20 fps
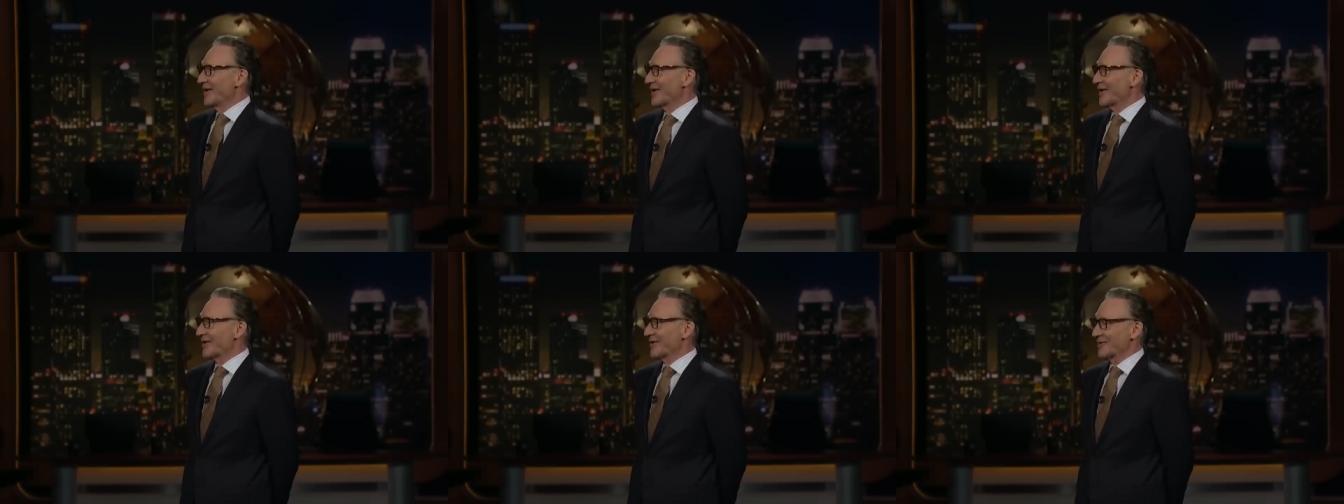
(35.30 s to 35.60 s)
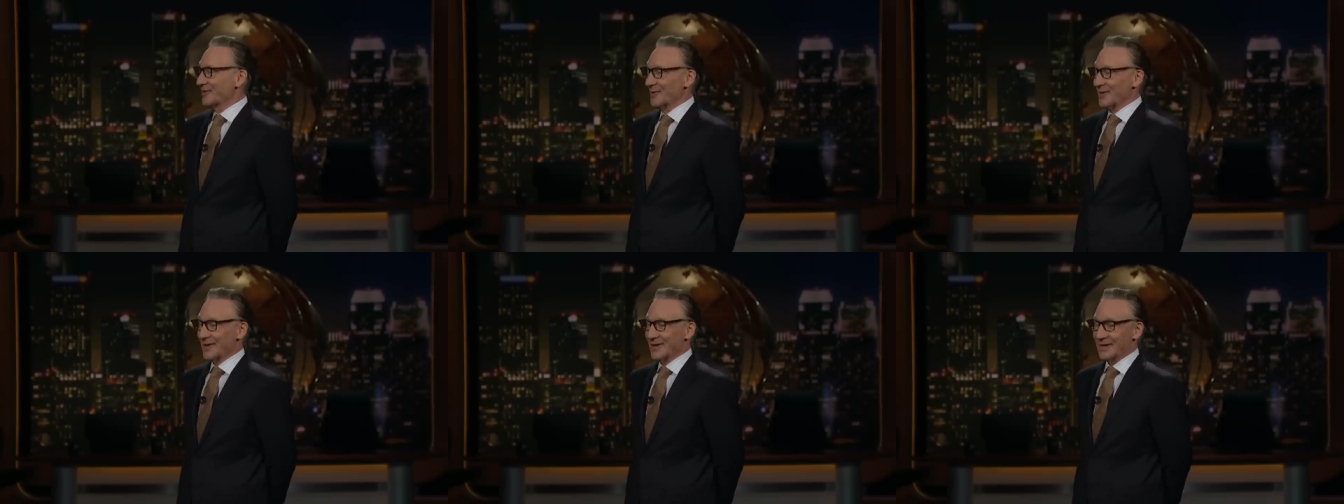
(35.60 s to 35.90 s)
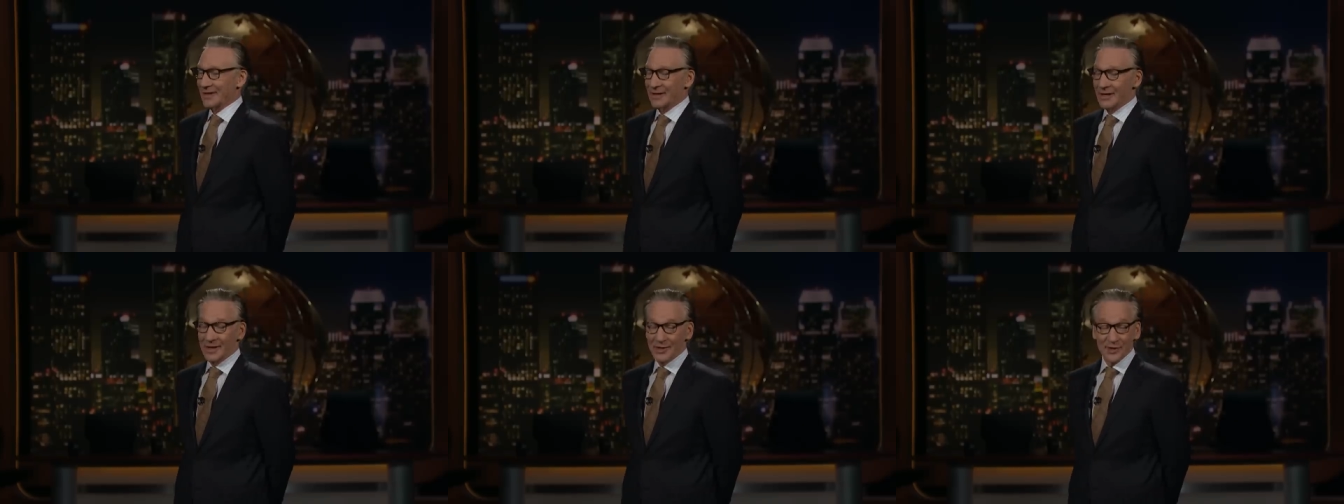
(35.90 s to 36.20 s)
Our,
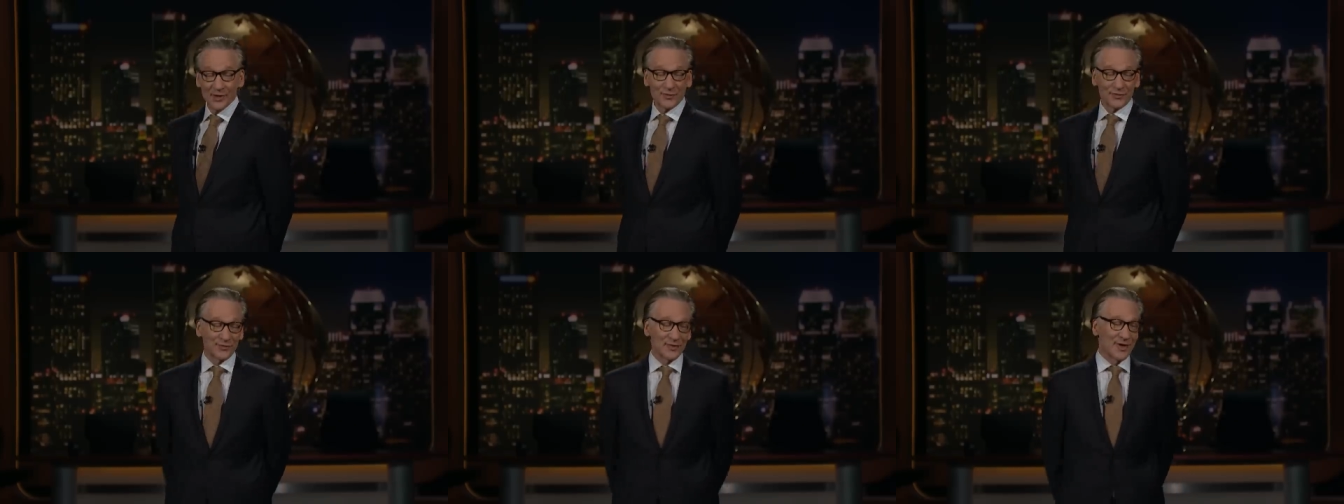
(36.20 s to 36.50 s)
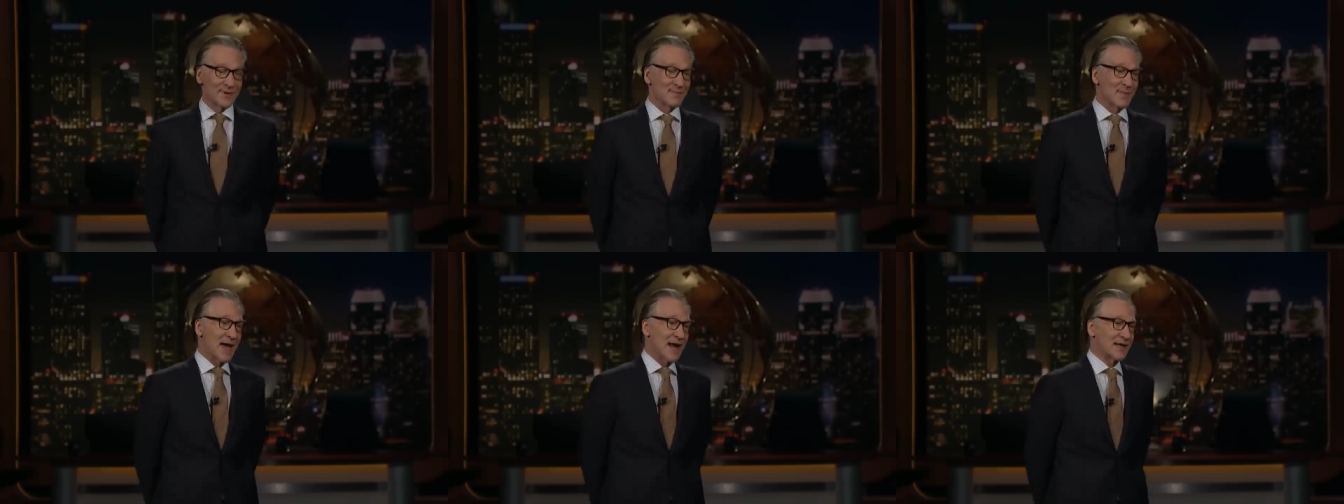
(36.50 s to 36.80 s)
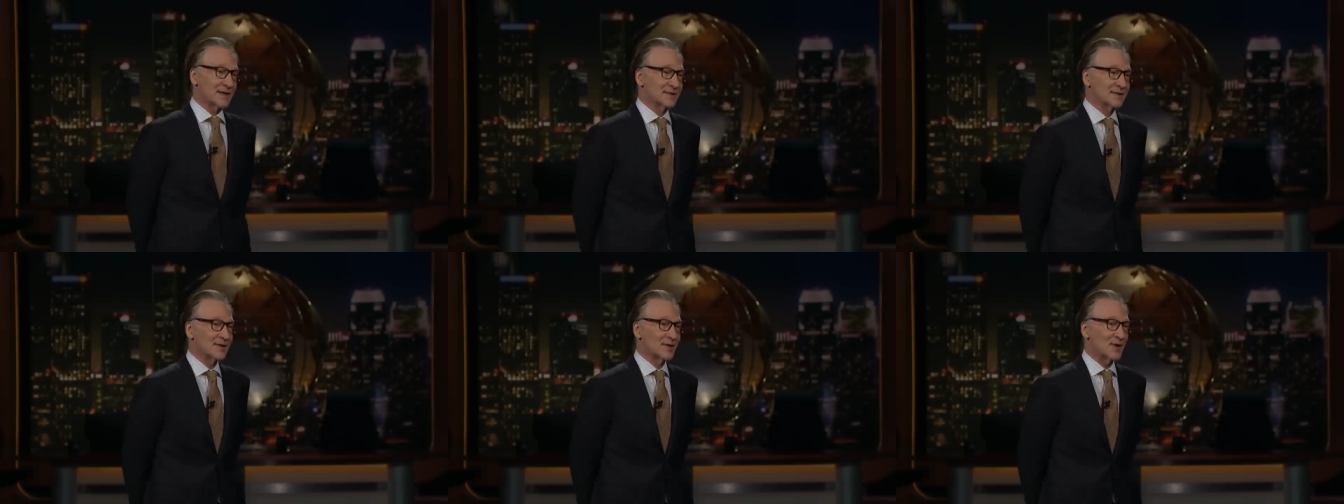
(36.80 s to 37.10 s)
uh, our new friend
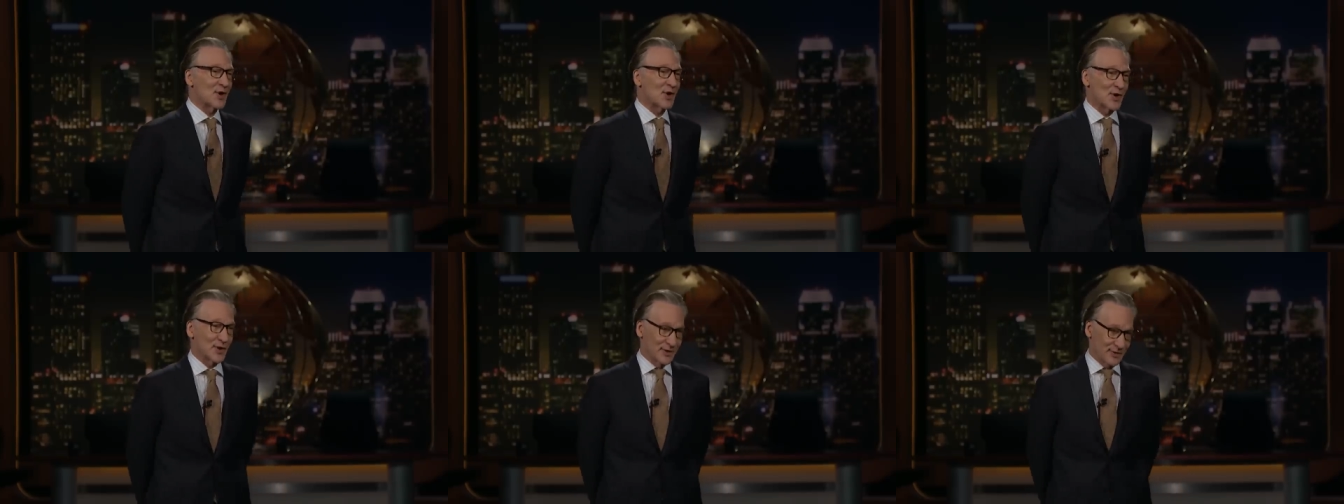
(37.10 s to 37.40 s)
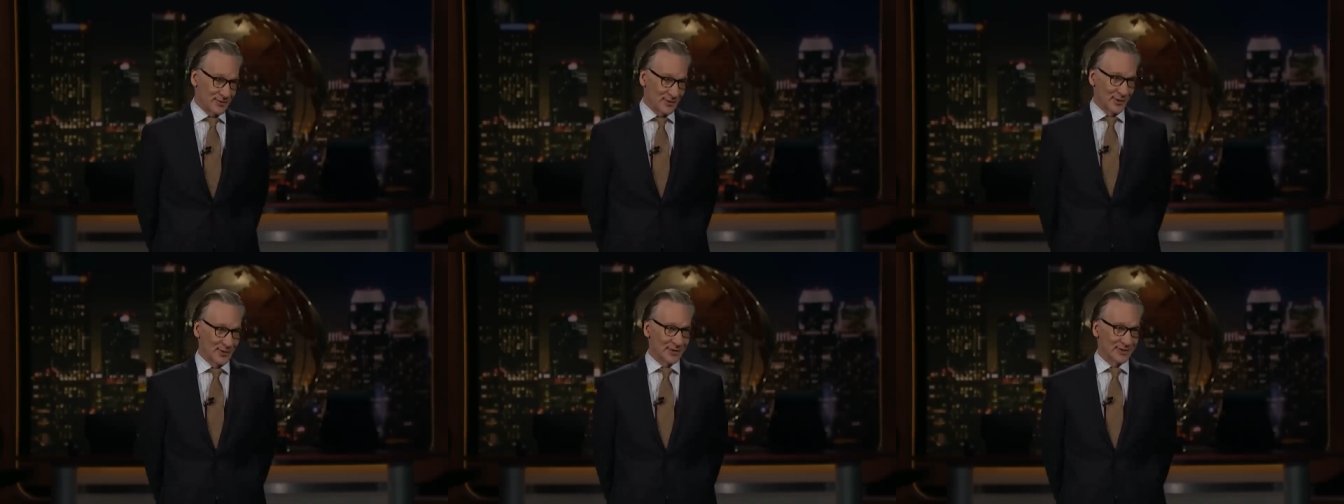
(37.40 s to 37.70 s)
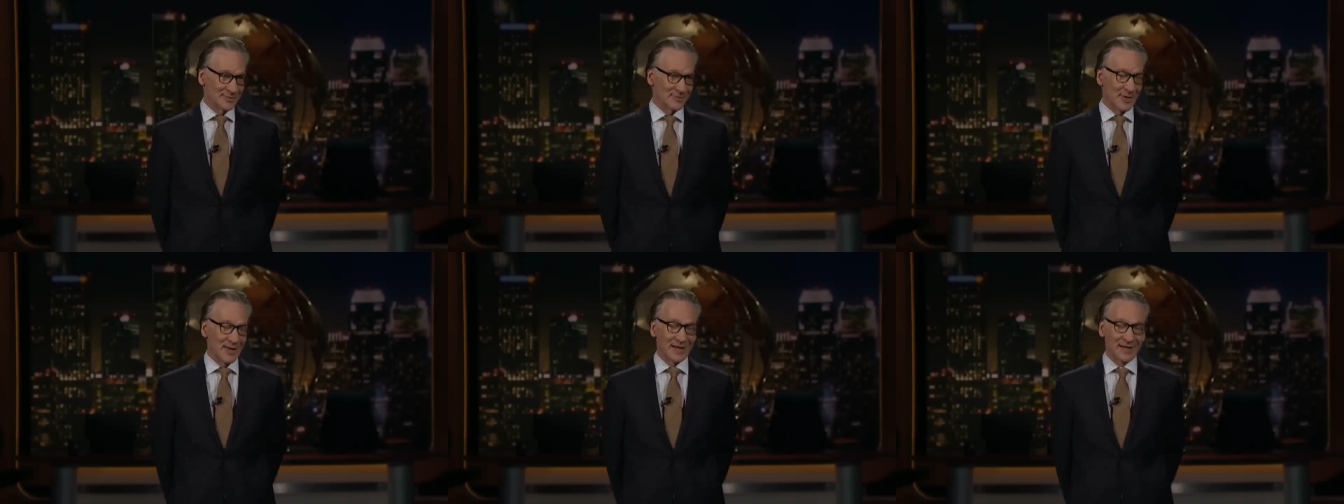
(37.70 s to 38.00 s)
Madison Cawthorn
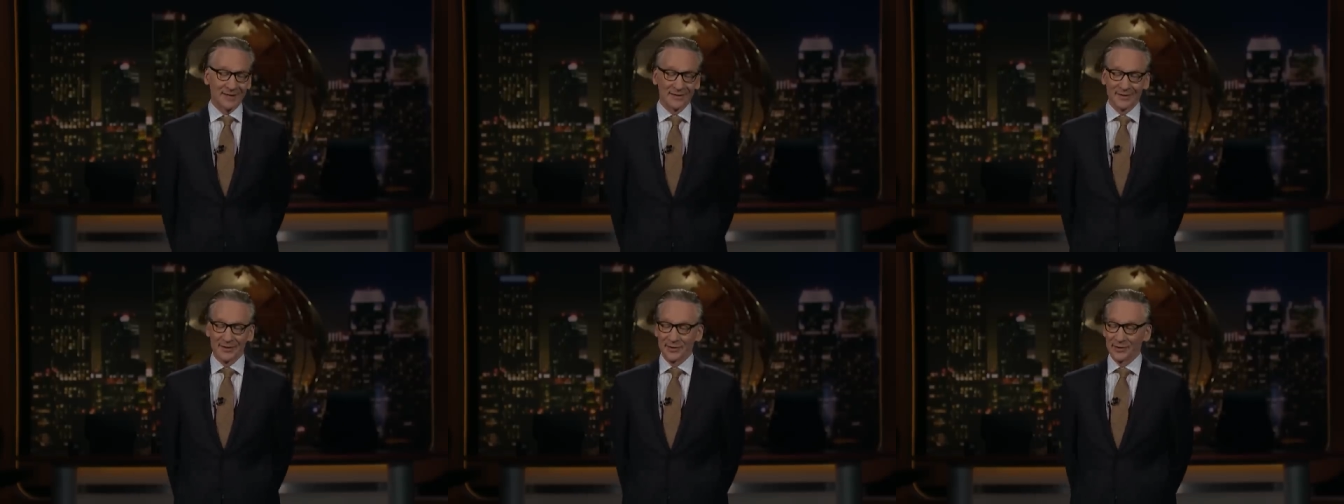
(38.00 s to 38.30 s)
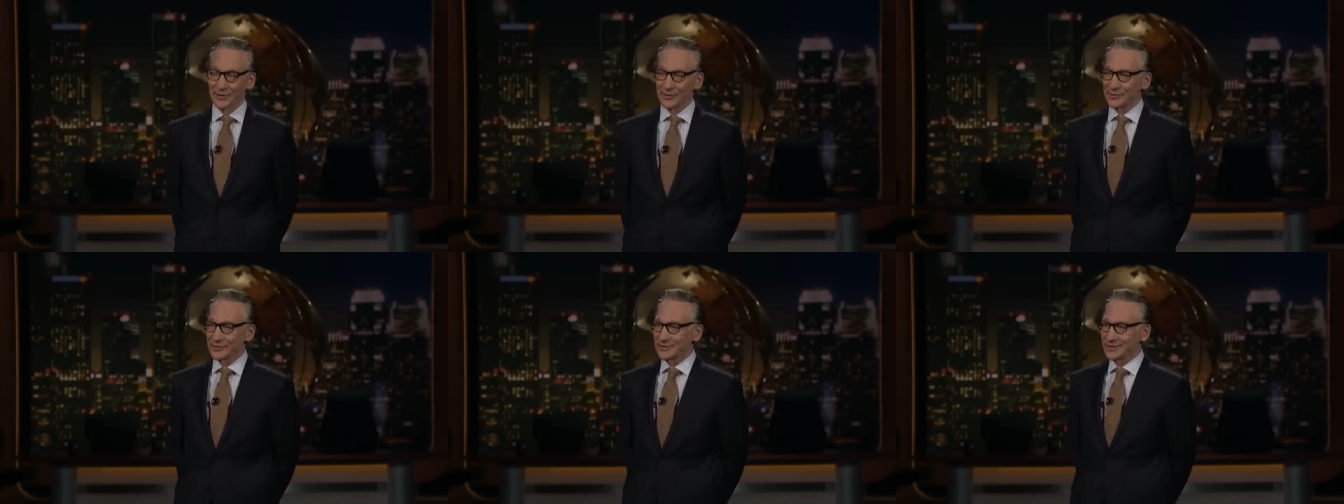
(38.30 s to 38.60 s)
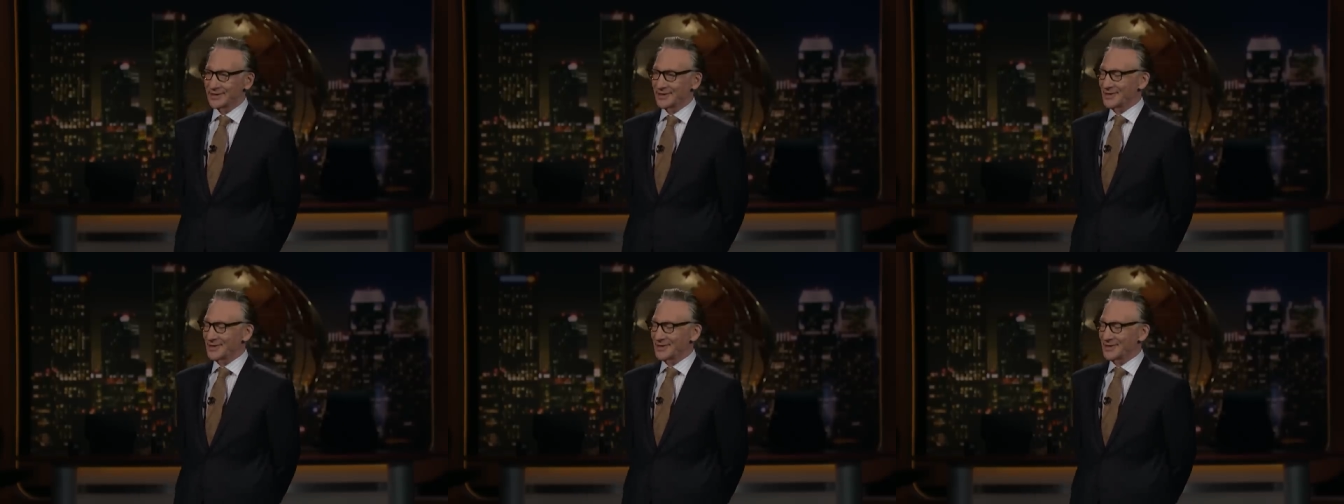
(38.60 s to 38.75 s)
is back in the news.